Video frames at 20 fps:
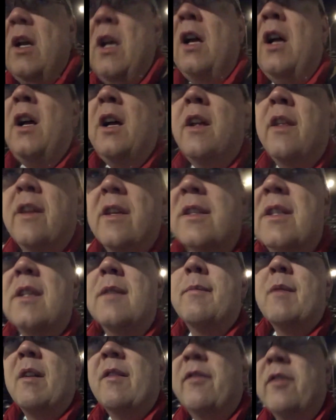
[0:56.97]
This is my
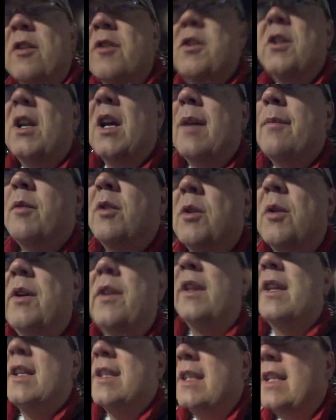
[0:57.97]
first time doing this
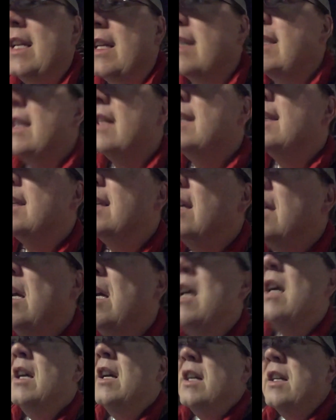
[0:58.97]
distance,
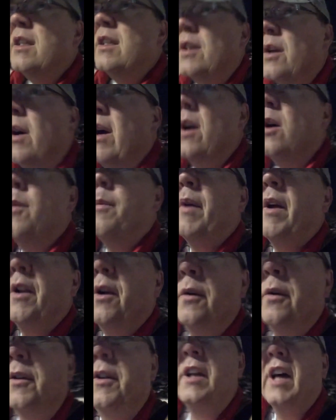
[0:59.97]
so I hope I don't
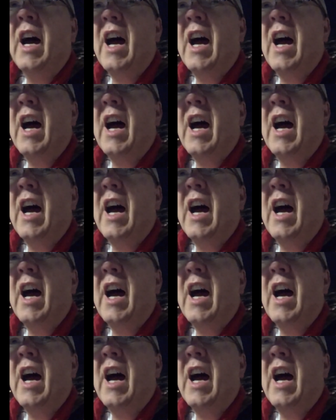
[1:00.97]
die.